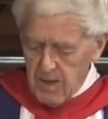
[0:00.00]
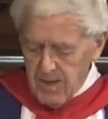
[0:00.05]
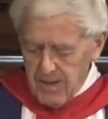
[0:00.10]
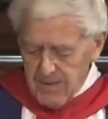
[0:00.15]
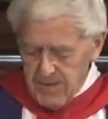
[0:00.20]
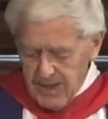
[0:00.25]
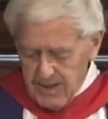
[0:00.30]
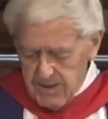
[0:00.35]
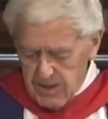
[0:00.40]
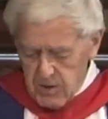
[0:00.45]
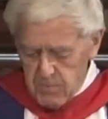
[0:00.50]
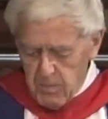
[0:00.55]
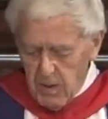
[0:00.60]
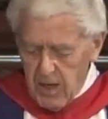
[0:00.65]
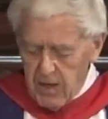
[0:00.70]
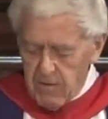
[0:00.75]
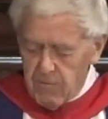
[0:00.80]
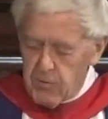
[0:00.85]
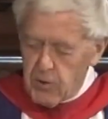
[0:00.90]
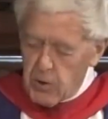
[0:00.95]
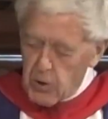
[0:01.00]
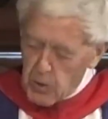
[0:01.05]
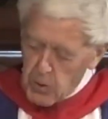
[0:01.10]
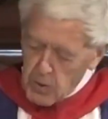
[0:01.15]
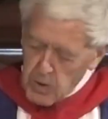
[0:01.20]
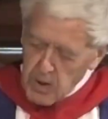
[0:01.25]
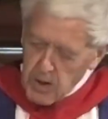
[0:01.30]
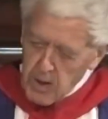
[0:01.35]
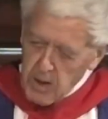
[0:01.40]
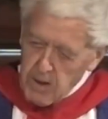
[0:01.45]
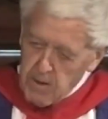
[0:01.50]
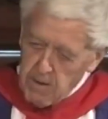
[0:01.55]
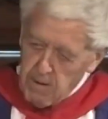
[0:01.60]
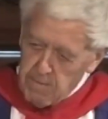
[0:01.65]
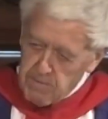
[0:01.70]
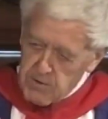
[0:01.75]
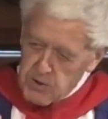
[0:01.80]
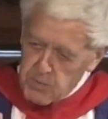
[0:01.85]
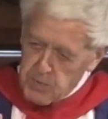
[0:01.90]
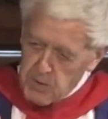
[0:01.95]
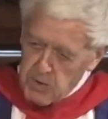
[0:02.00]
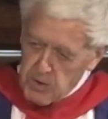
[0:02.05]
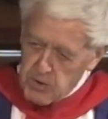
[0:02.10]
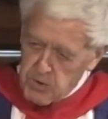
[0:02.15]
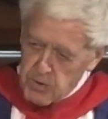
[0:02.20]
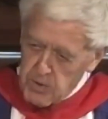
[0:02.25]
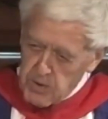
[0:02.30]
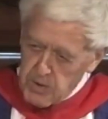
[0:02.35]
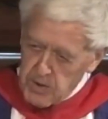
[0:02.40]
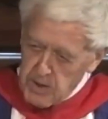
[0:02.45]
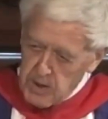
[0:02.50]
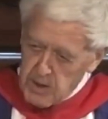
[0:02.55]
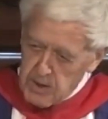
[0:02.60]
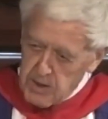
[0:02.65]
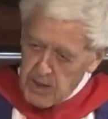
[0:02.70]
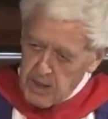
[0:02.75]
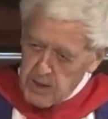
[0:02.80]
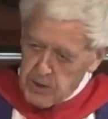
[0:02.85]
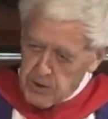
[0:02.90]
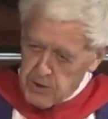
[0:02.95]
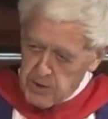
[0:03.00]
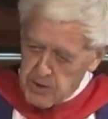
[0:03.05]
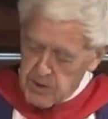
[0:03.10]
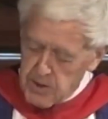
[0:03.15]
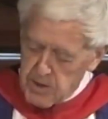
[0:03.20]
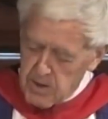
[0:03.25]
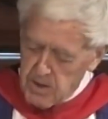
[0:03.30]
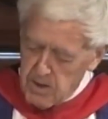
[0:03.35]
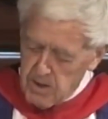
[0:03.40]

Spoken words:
That is my view of spiritual intelligence.